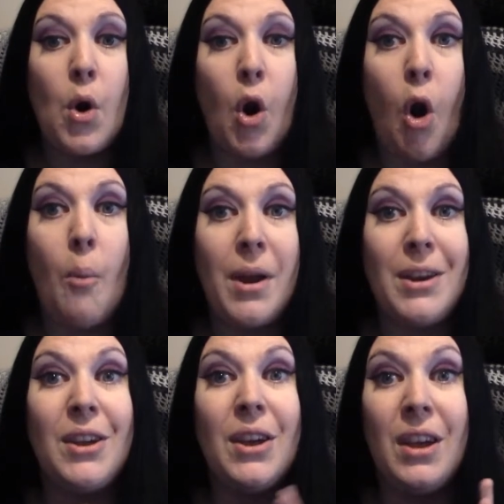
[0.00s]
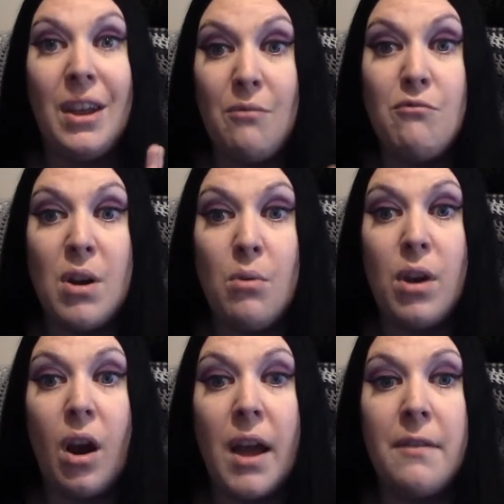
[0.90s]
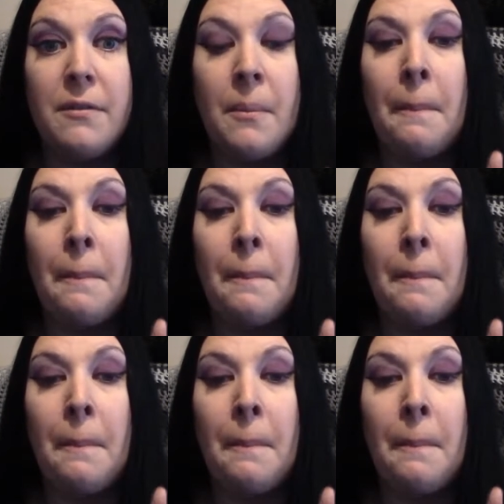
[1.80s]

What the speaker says: common in real life.